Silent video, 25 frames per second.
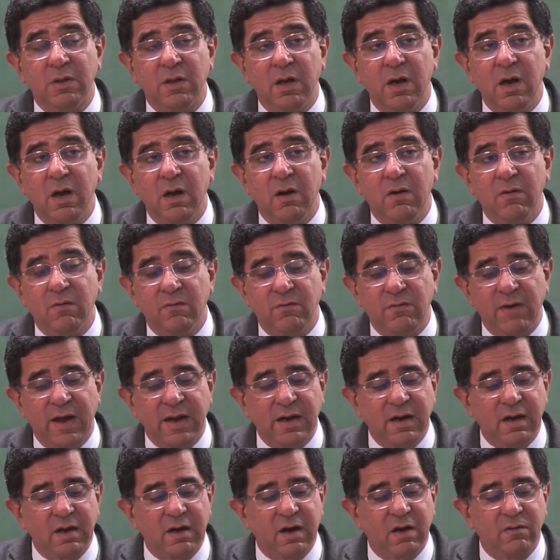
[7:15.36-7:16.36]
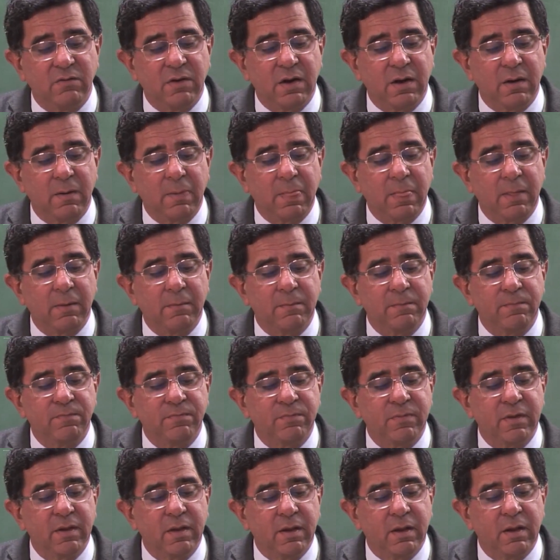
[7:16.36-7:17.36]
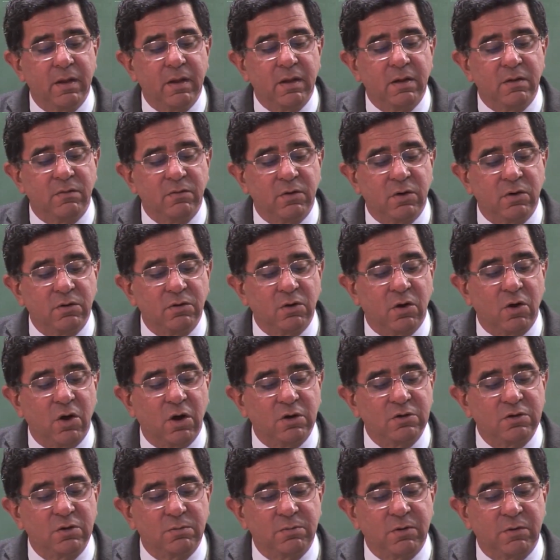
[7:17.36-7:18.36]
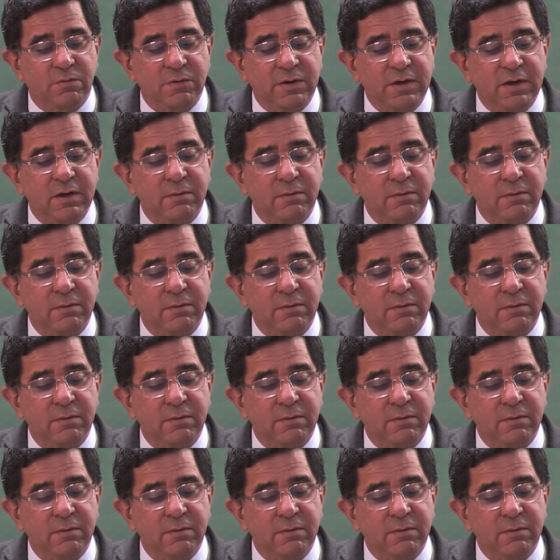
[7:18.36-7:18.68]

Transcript: with a final cover. The concept of